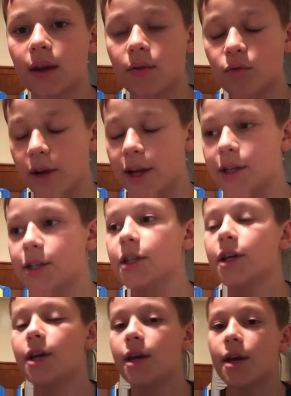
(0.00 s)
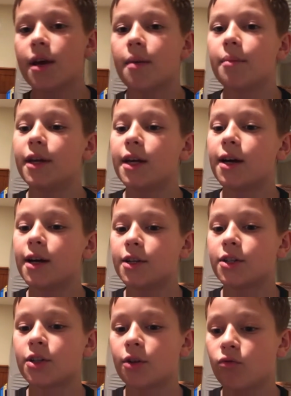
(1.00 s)
Reigns.
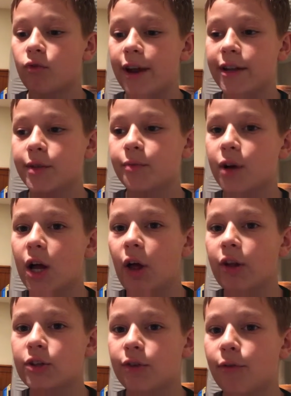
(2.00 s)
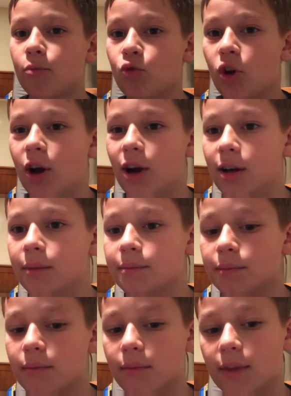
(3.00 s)
Because Reigns and Rollins are from Raw,
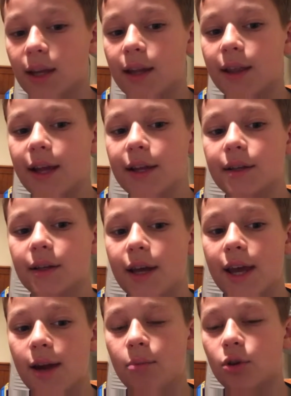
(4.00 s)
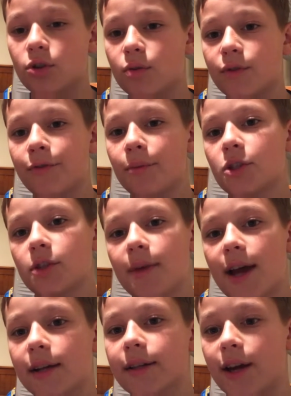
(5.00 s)
and then Ambrose was from
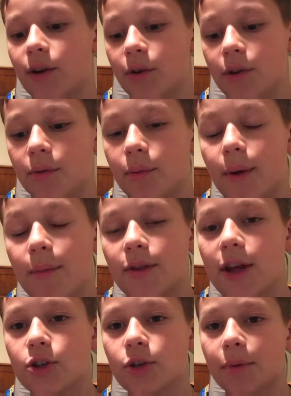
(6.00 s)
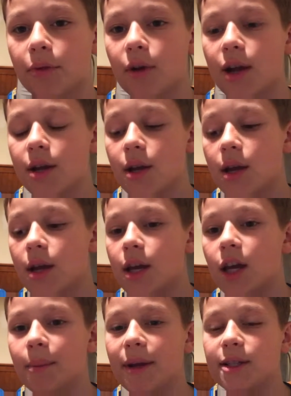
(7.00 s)
SmackDown. You remember that triple threat?
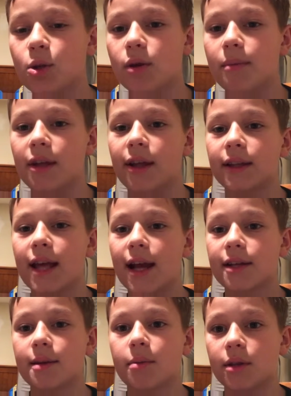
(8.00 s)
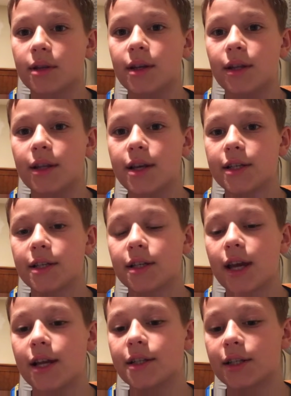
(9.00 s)
It'd basically be like that, except in this
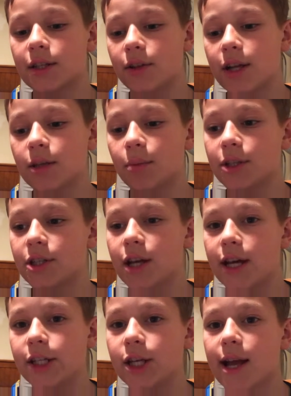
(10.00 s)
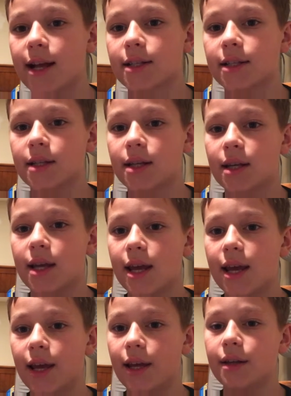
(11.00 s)
case, it's Alexa Bliss and Nia Jax,
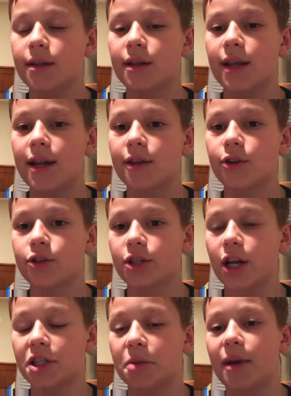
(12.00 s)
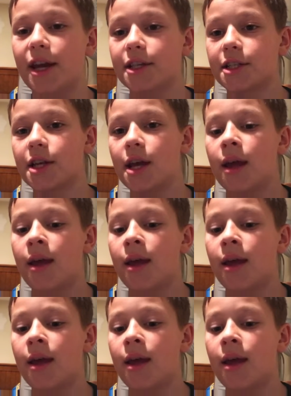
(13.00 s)
and then there's Sasha Banks.